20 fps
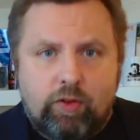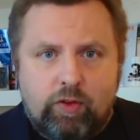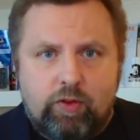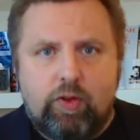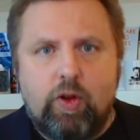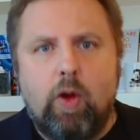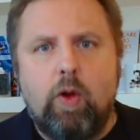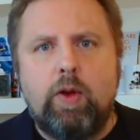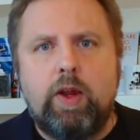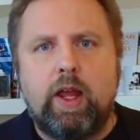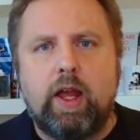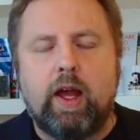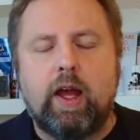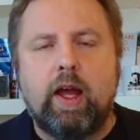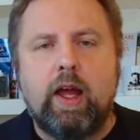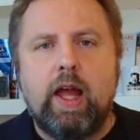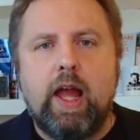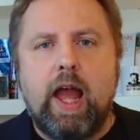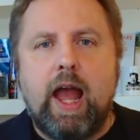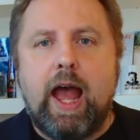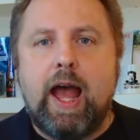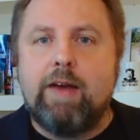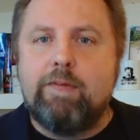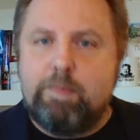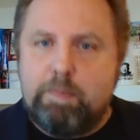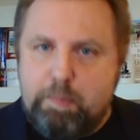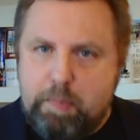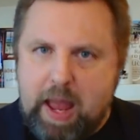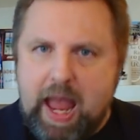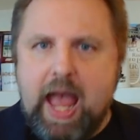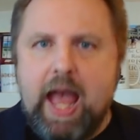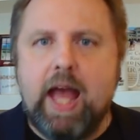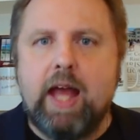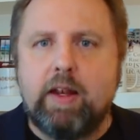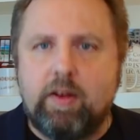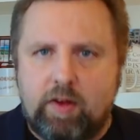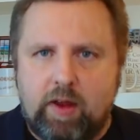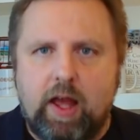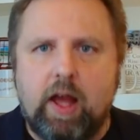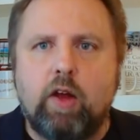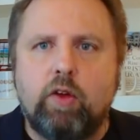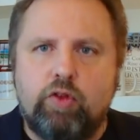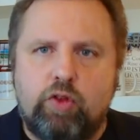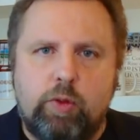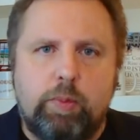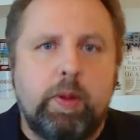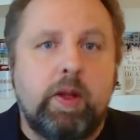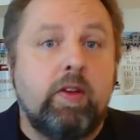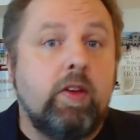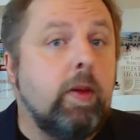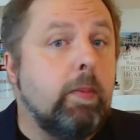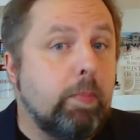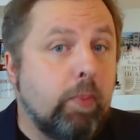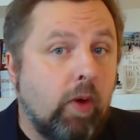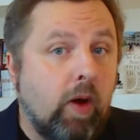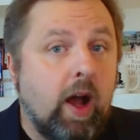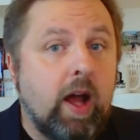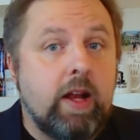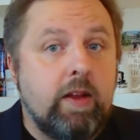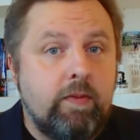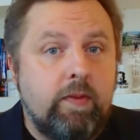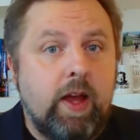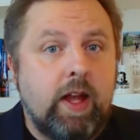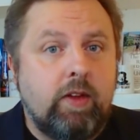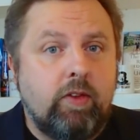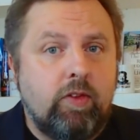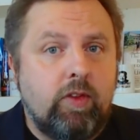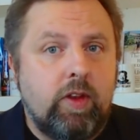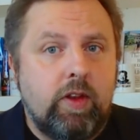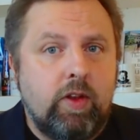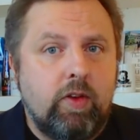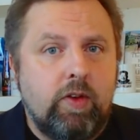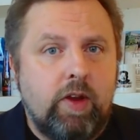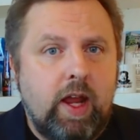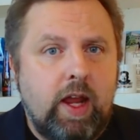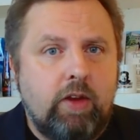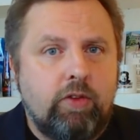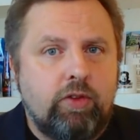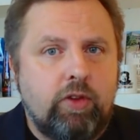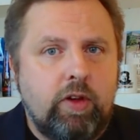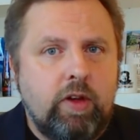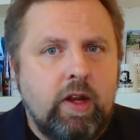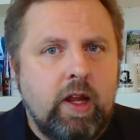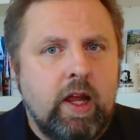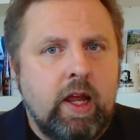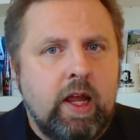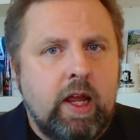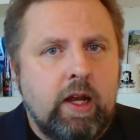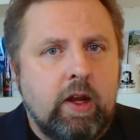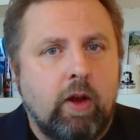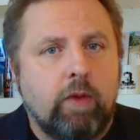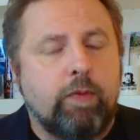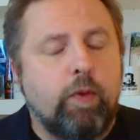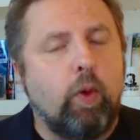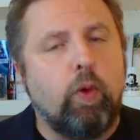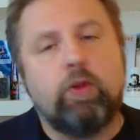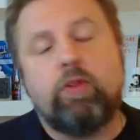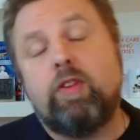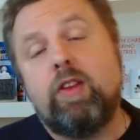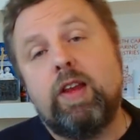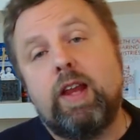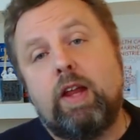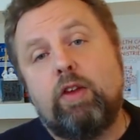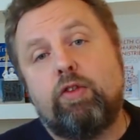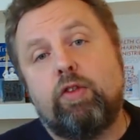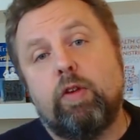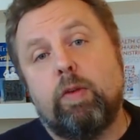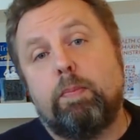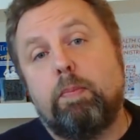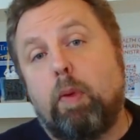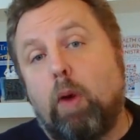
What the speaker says: Estonia have banned LGBT pride events in their nation. Now, of course, the nation